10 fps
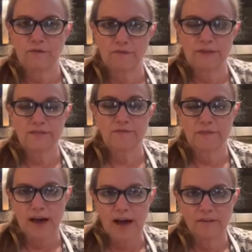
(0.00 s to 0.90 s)
it's
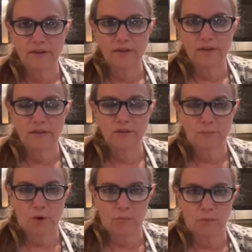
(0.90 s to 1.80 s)
5
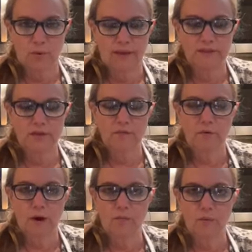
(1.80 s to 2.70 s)
Smart Points
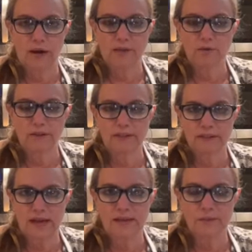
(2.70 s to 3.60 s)
for a regularly
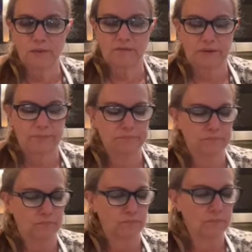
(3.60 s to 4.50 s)
sized muffin,
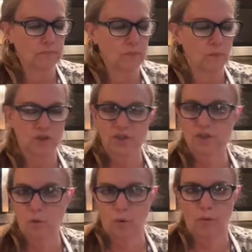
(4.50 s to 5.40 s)
which is
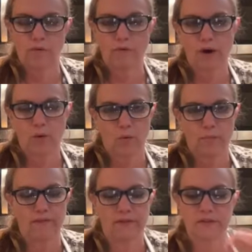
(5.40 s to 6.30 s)
normal for a corn muffin.